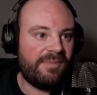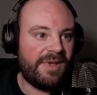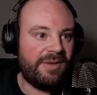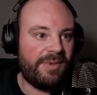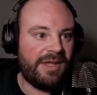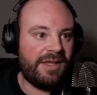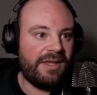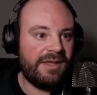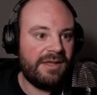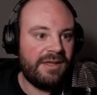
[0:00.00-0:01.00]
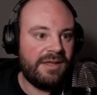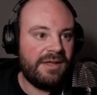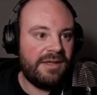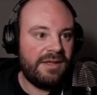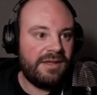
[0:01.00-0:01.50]
Maybe
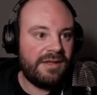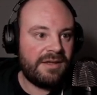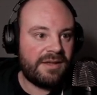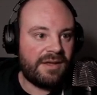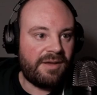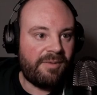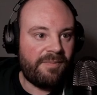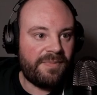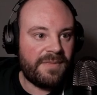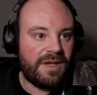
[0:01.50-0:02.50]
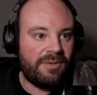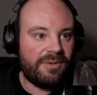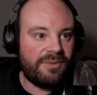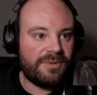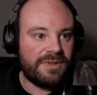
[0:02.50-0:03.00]
I'll
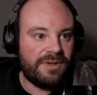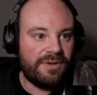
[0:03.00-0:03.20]
also